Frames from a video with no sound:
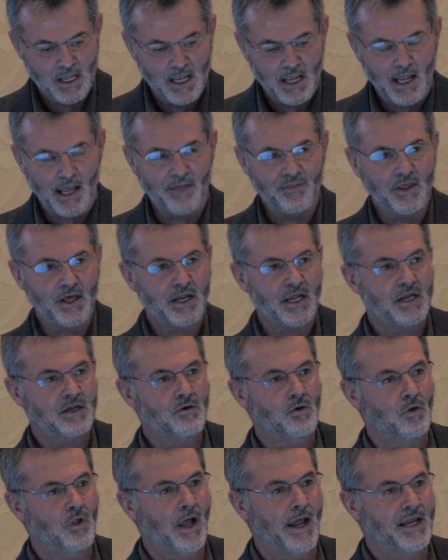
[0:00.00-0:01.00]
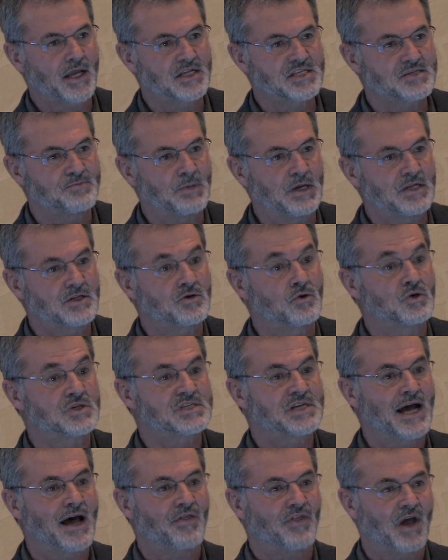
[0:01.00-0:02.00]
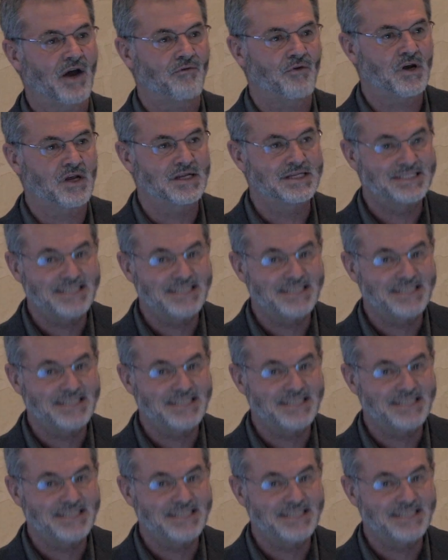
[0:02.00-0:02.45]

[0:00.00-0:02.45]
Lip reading: And then he likens me to a South African